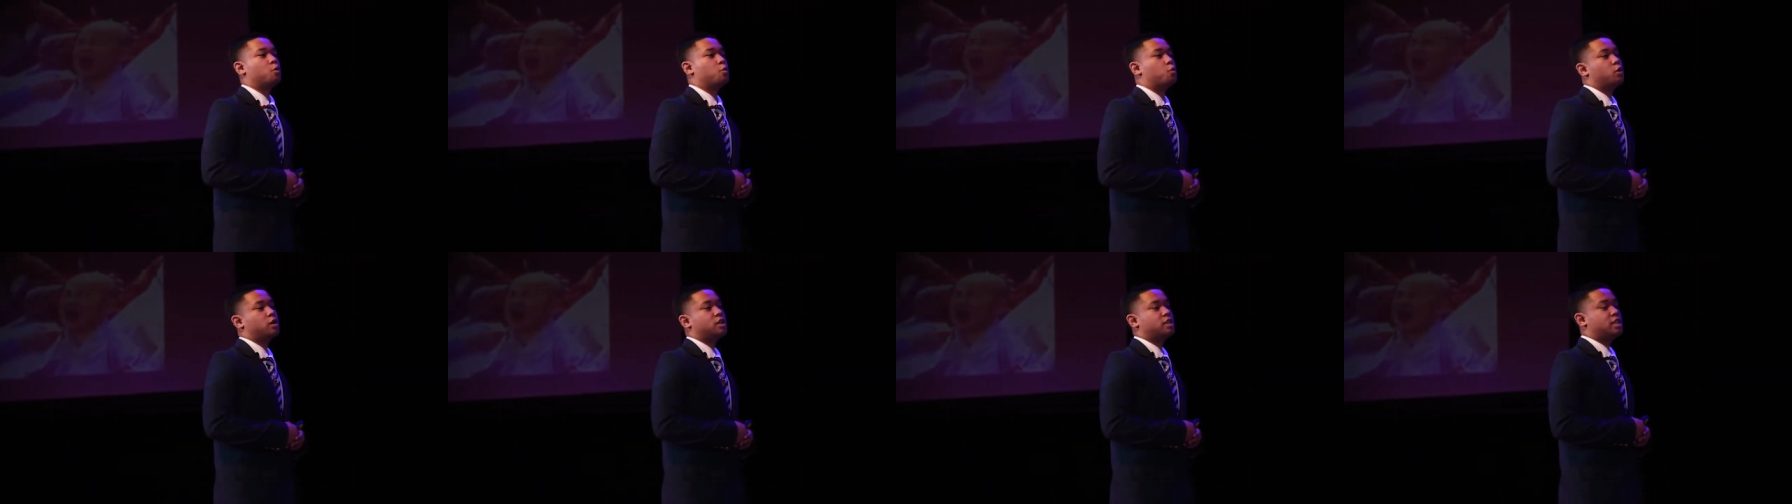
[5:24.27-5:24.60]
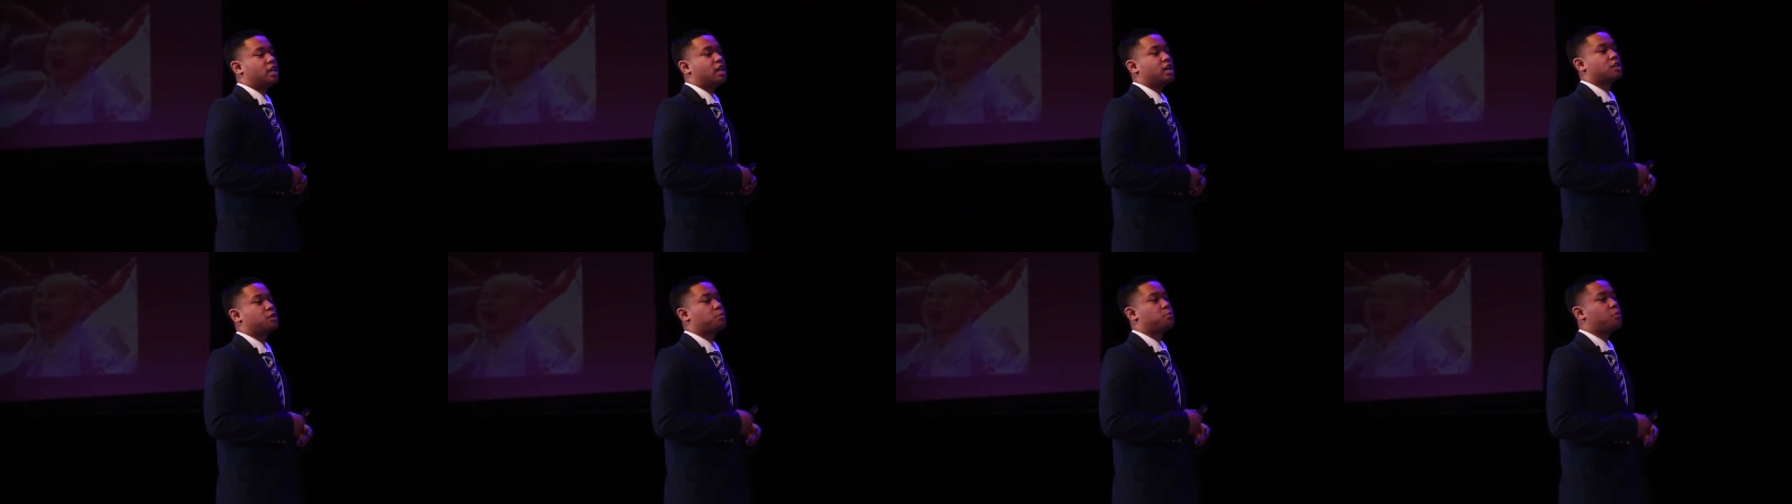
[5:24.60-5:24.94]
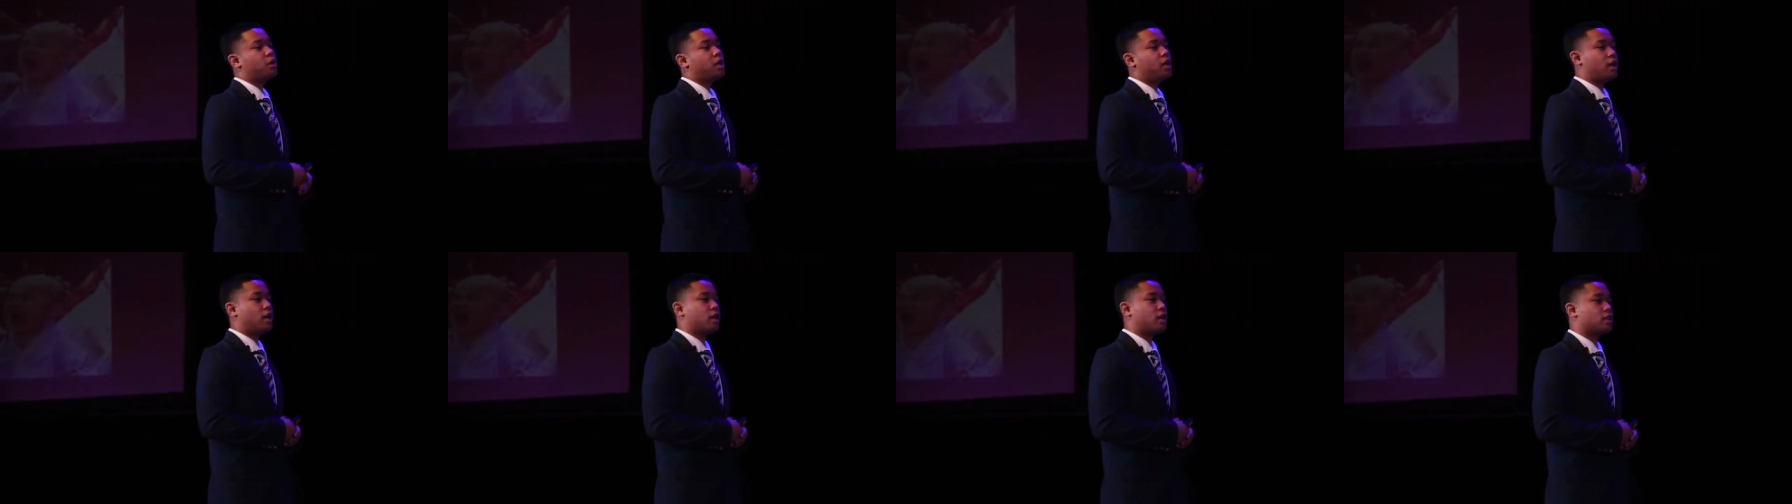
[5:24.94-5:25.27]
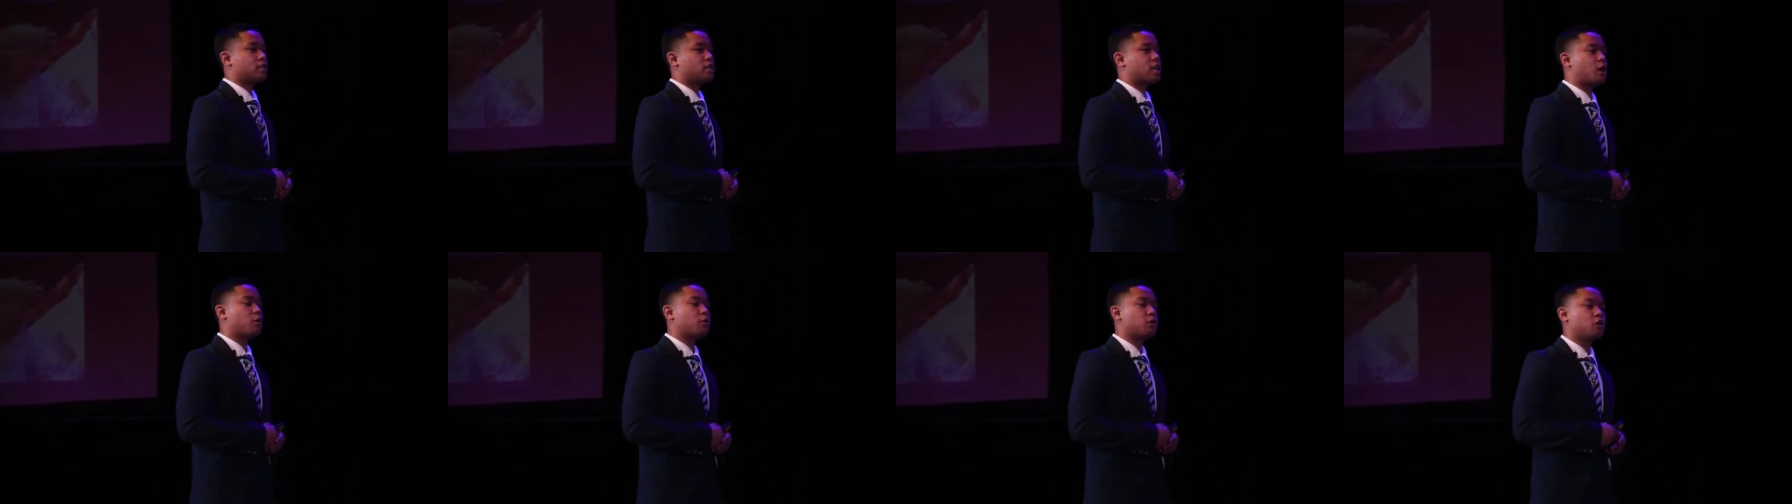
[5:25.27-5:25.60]
what death
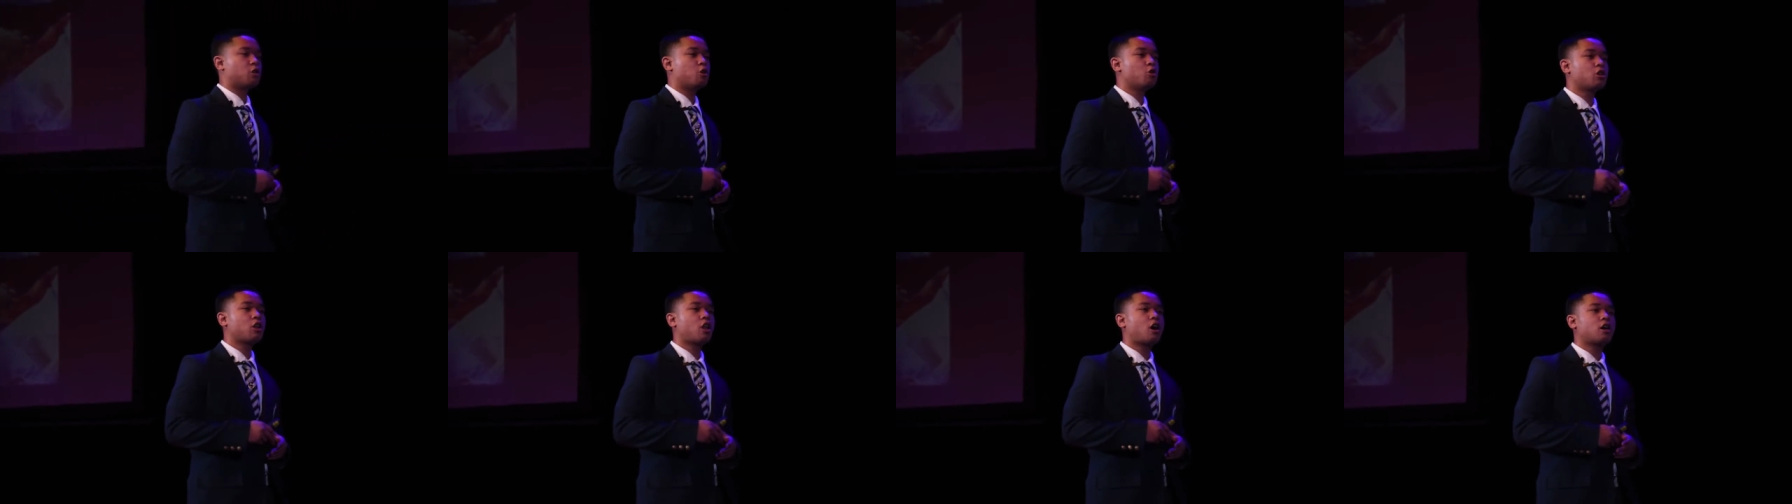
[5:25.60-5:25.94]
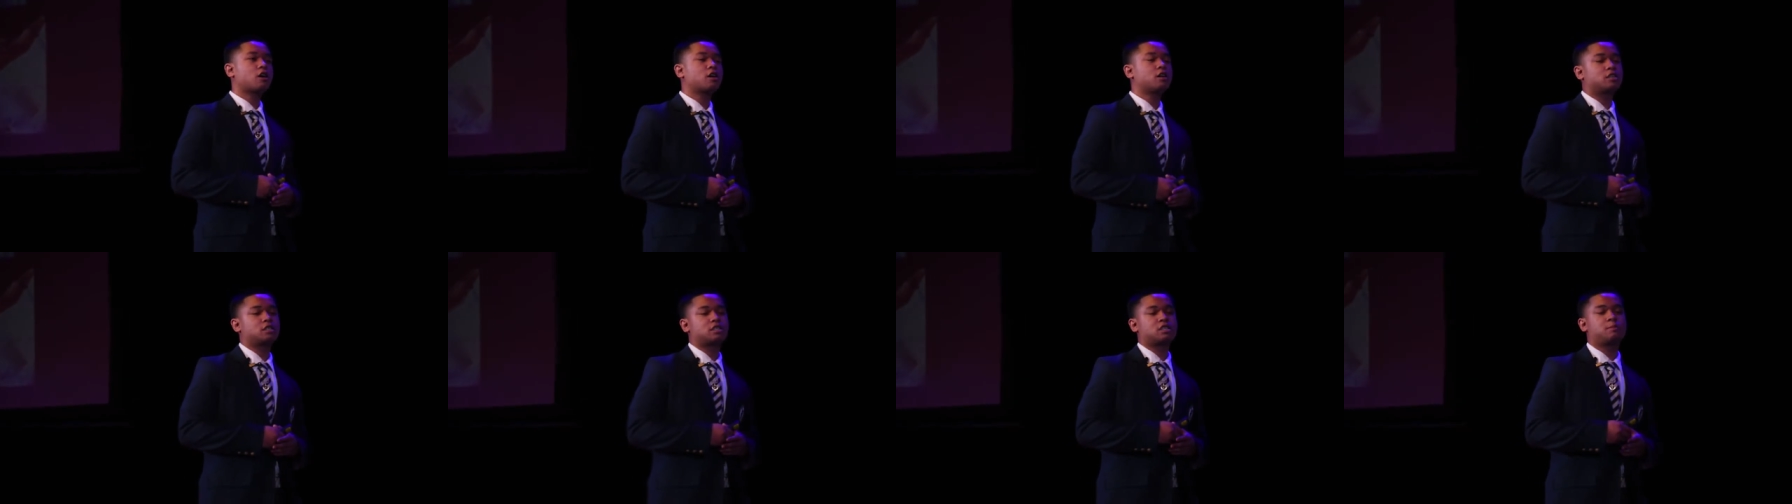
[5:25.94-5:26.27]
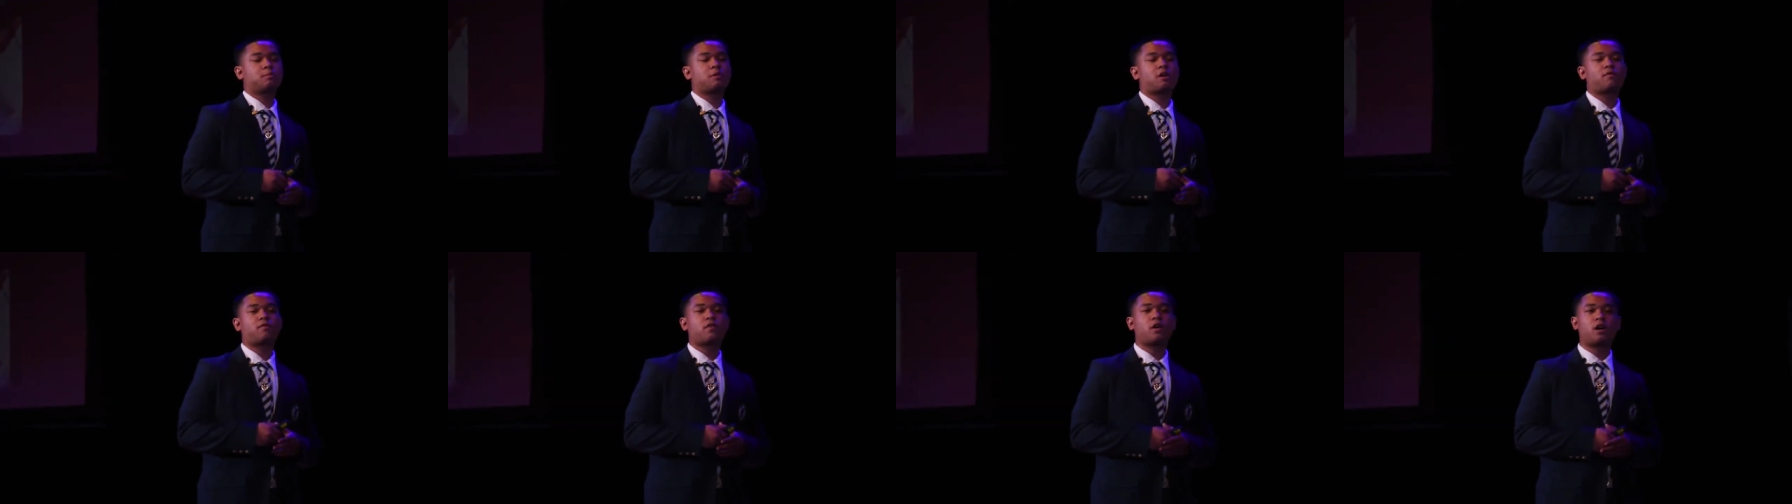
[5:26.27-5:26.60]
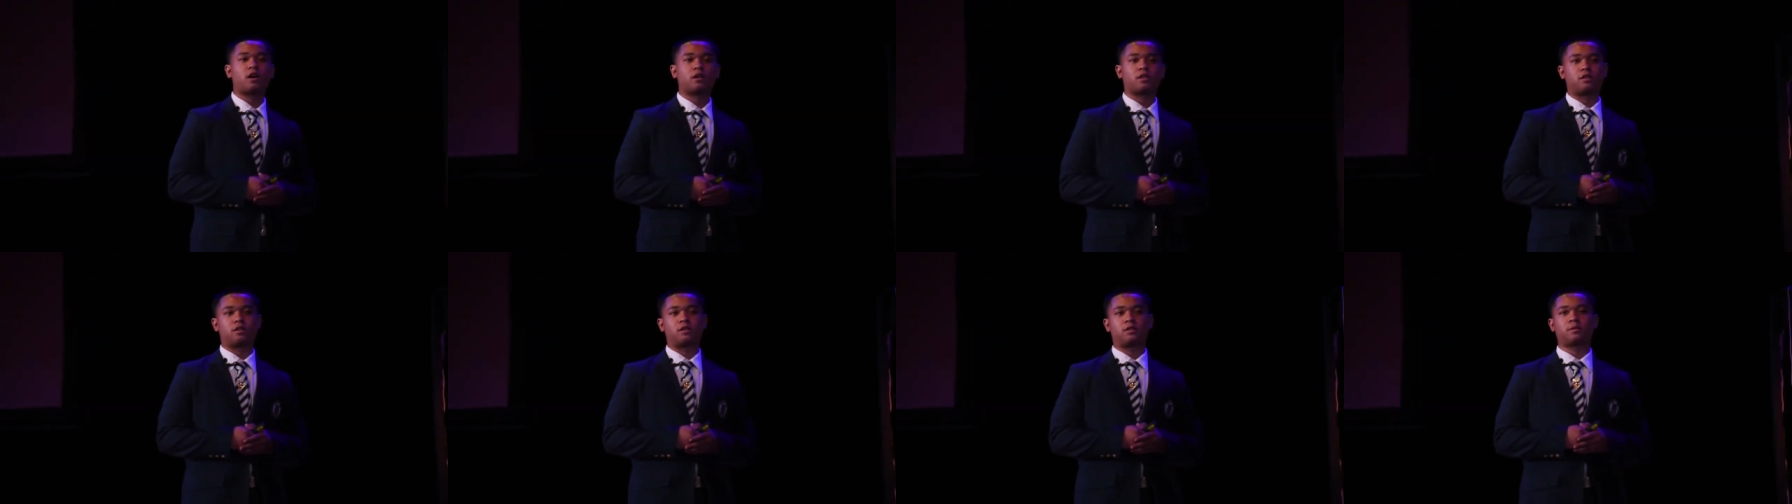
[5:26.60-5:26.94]
meant, that I would no longer see my
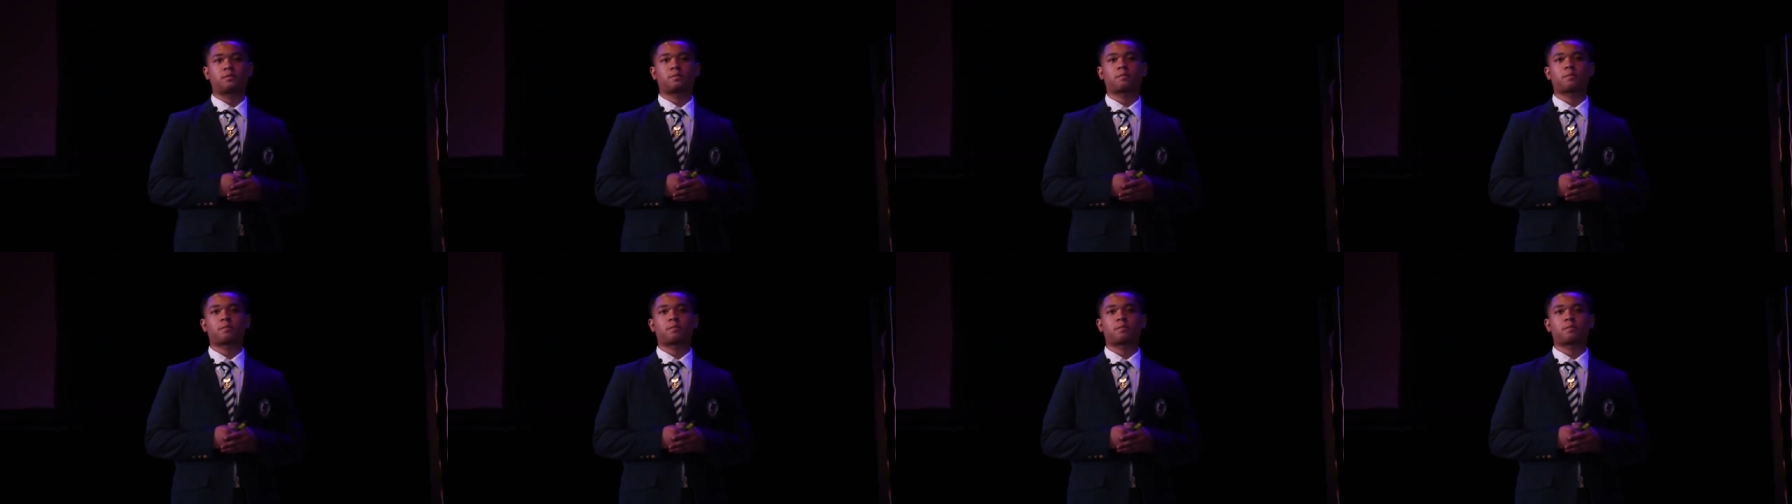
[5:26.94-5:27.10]
father.